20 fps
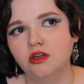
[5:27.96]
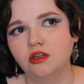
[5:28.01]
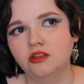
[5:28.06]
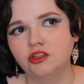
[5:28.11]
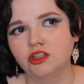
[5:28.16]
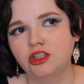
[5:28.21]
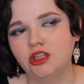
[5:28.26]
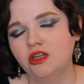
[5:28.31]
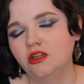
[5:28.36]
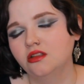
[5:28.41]
a
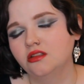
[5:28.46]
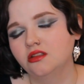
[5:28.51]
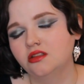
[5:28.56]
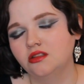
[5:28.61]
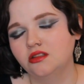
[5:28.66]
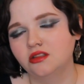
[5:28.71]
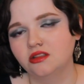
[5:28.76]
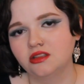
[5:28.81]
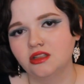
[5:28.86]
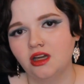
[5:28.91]

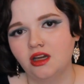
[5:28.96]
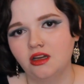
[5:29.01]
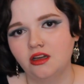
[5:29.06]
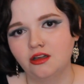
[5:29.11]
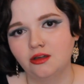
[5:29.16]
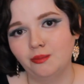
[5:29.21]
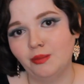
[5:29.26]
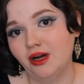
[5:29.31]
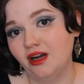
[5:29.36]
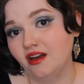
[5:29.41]
chance to say
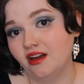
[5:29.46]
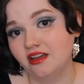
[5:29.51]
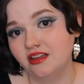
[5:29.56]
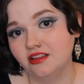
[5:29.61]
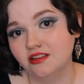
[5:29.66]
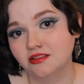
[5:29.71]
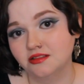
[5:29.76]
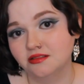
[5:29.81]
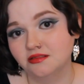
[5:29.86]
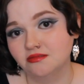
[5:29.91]

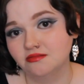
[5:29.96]
goodbye,